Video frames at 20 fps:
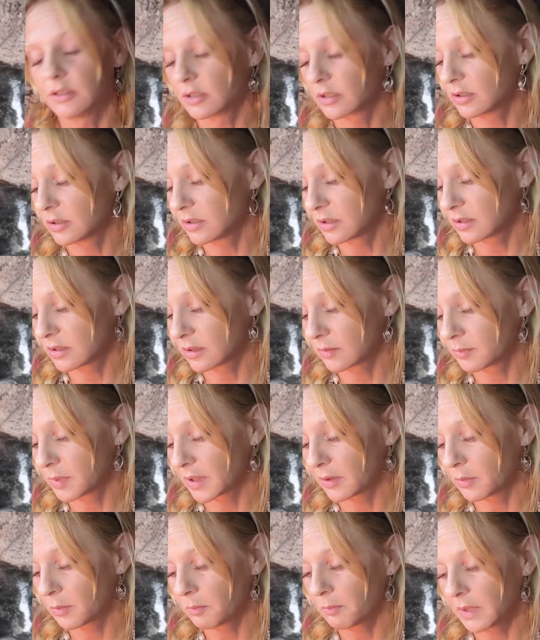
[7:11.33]
You can just
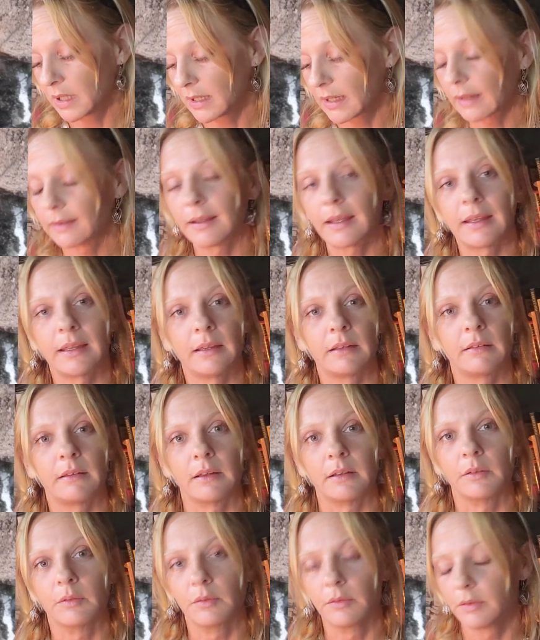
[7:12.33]
about make Hale
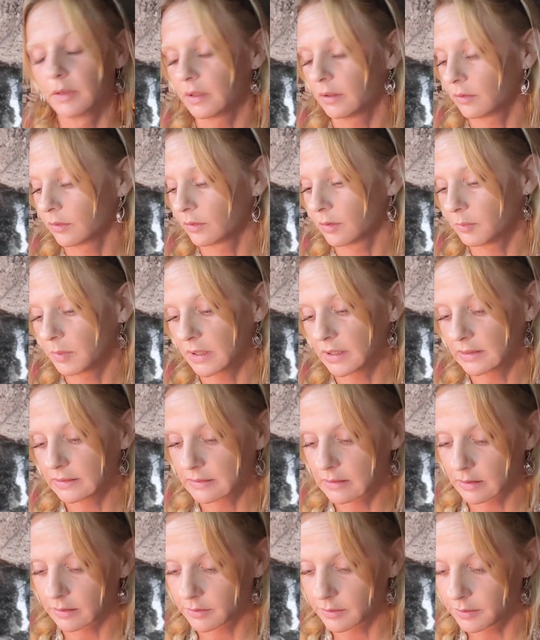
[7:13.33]
out written on the base
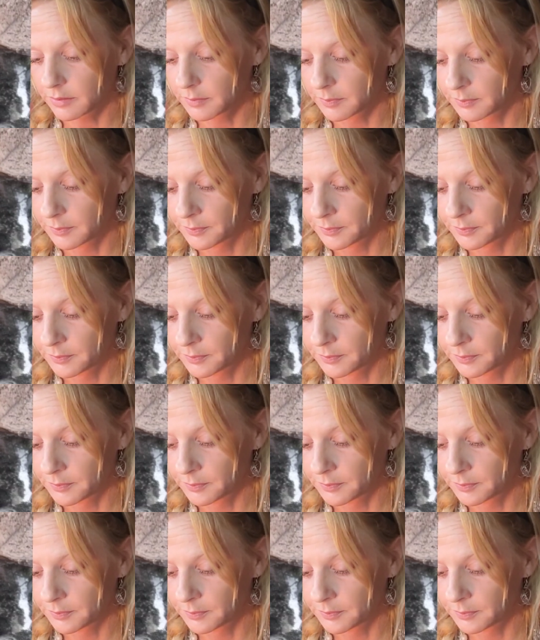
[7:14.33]
there.